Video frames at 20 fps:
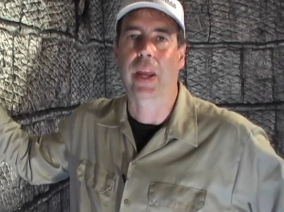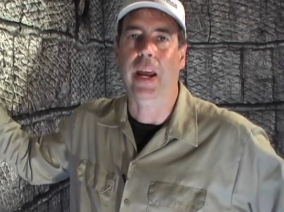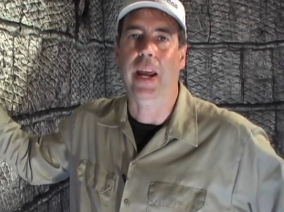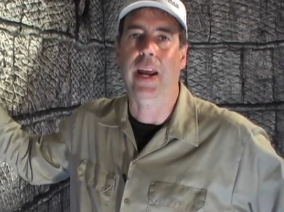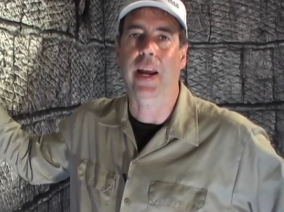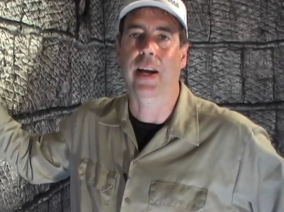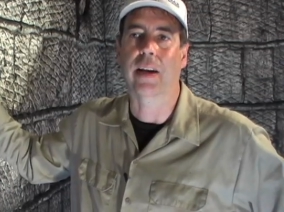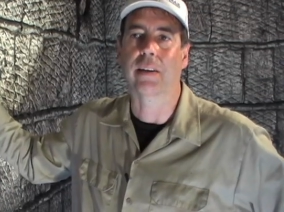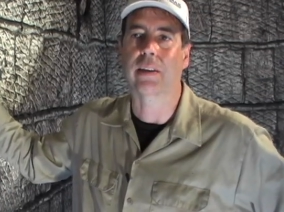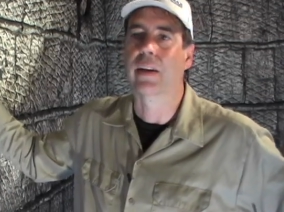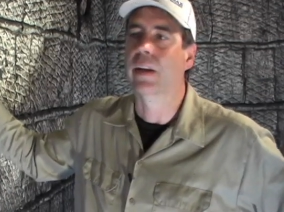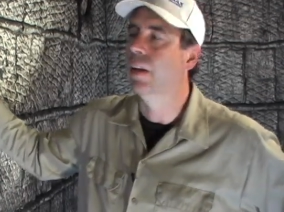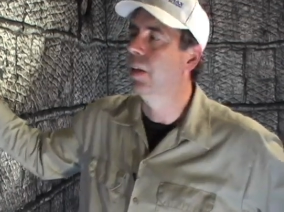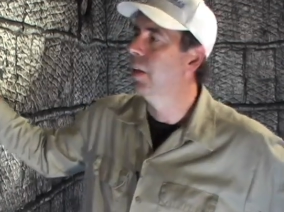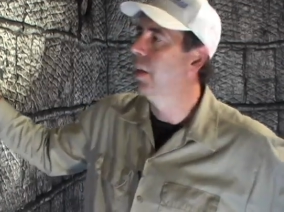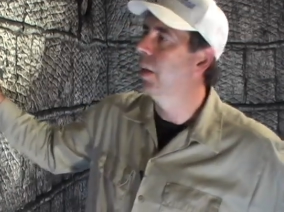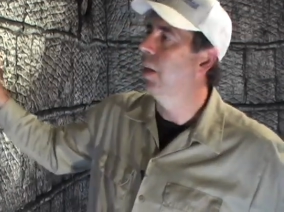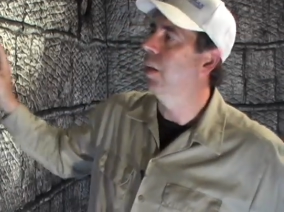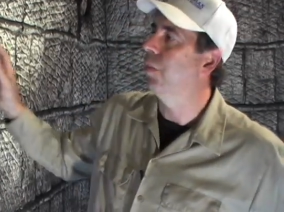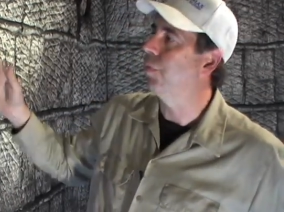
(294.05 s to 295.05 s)
And
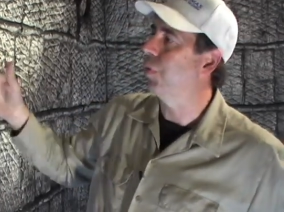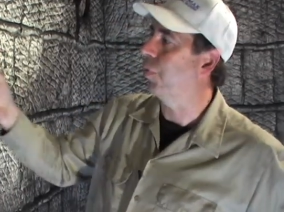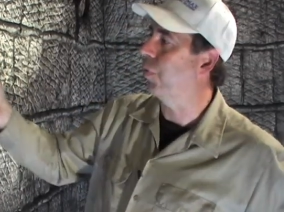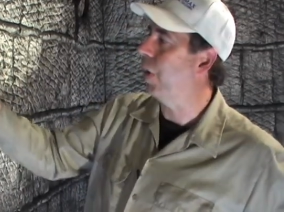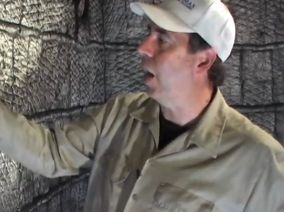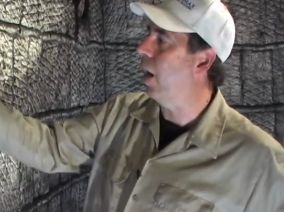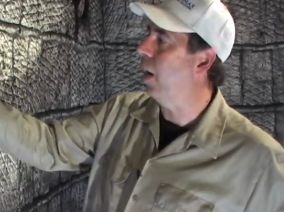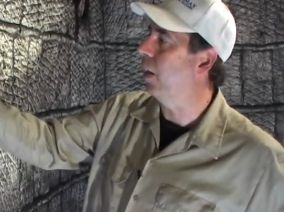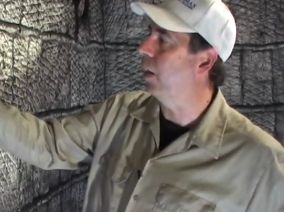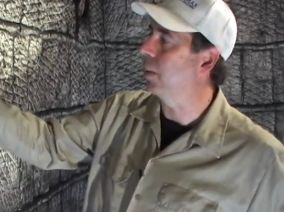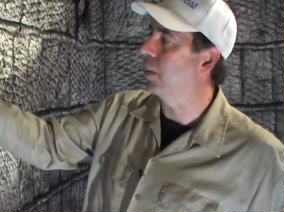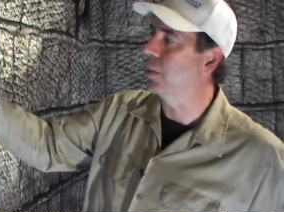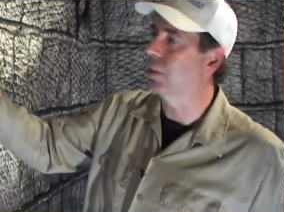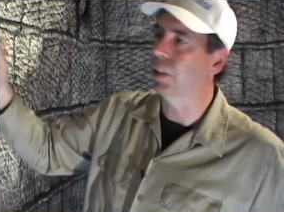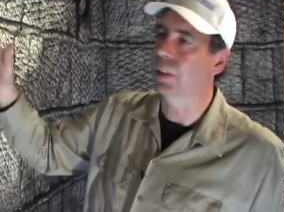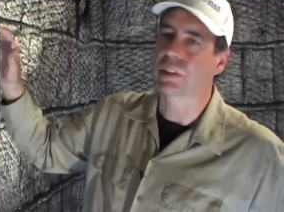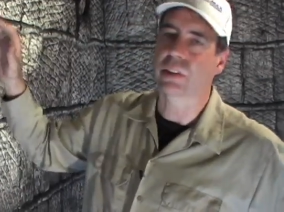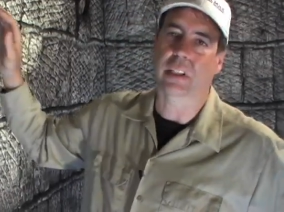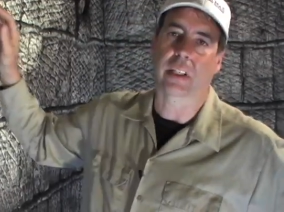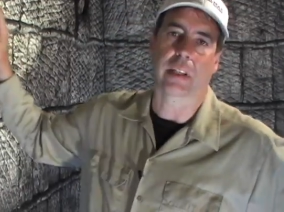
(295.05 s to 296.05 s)
if you've got an
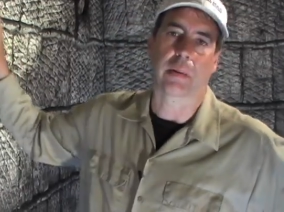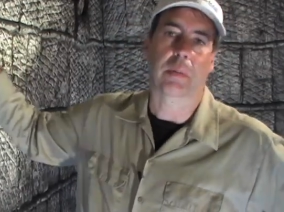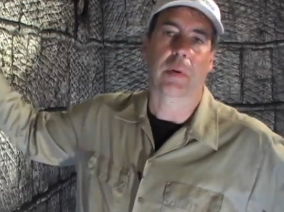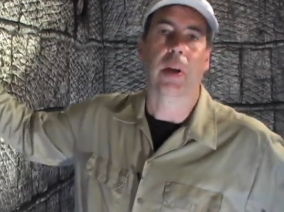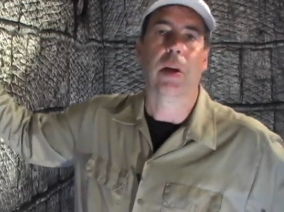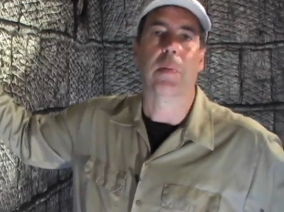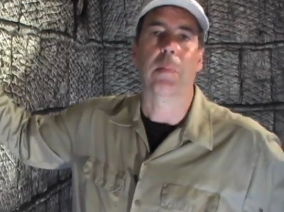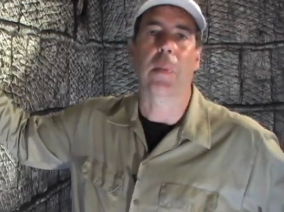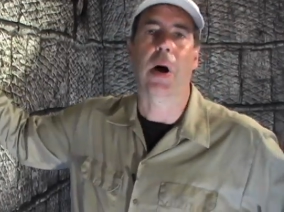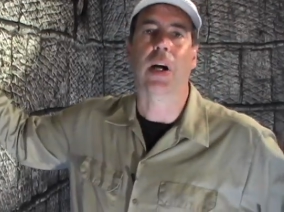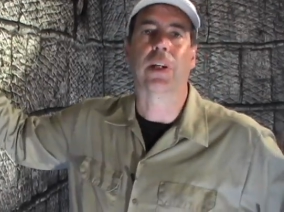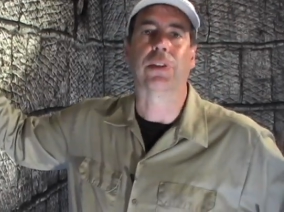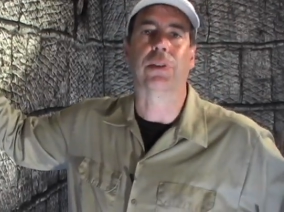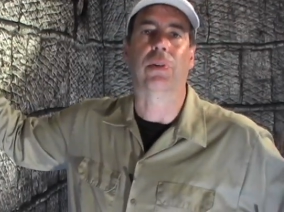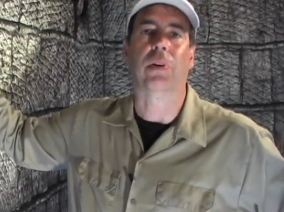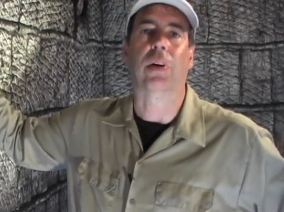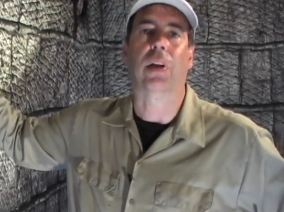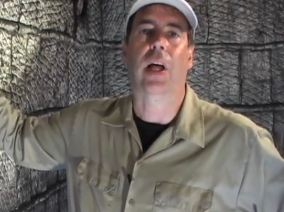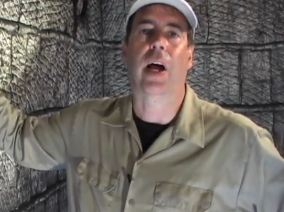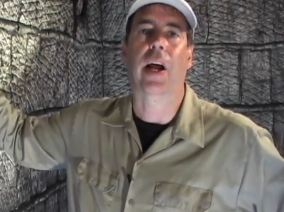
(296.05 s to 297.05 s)
existing
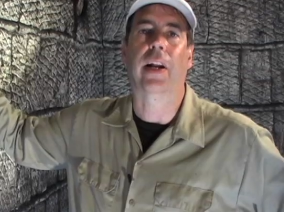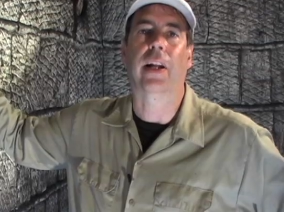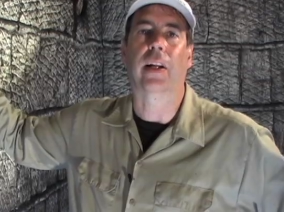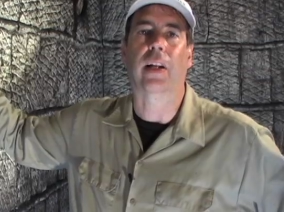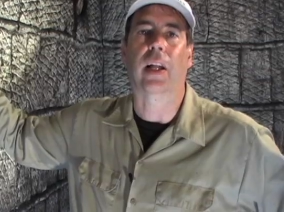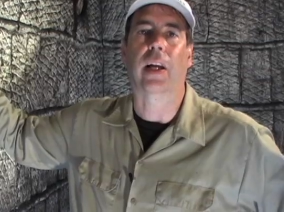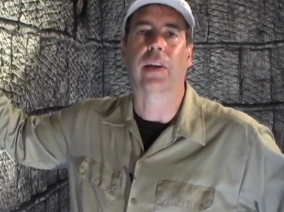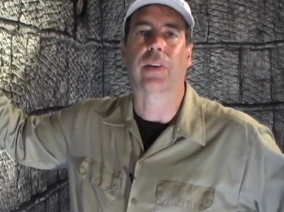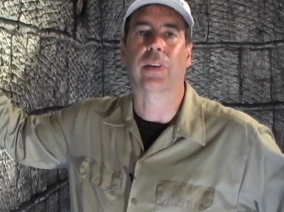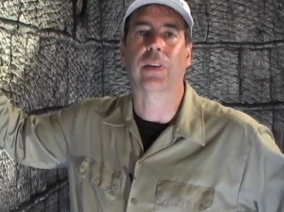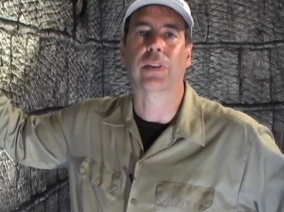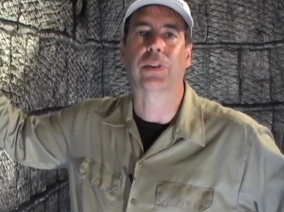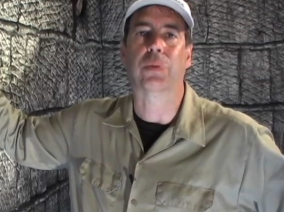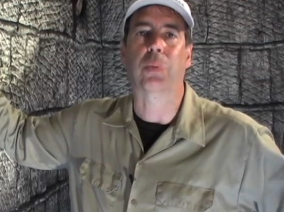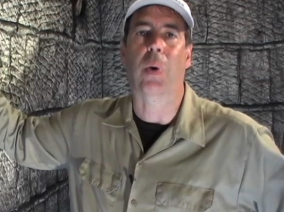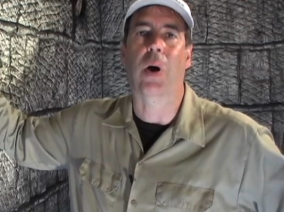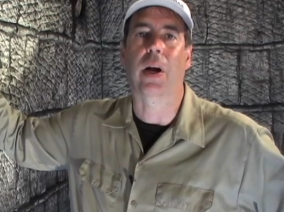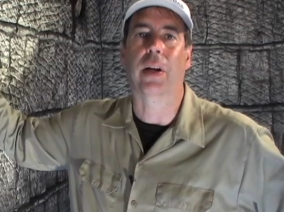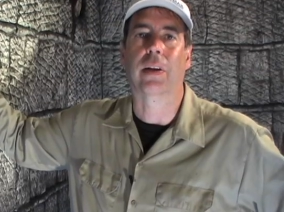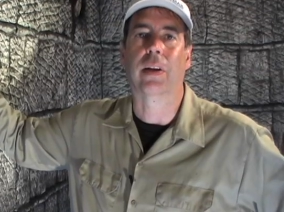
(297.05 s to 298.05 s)
module lining like this
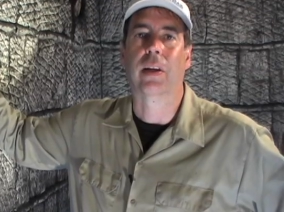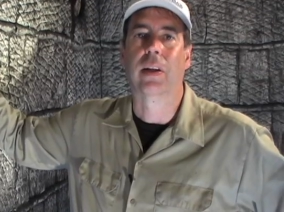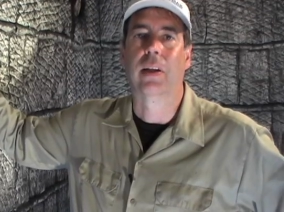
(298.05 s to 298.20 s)
one,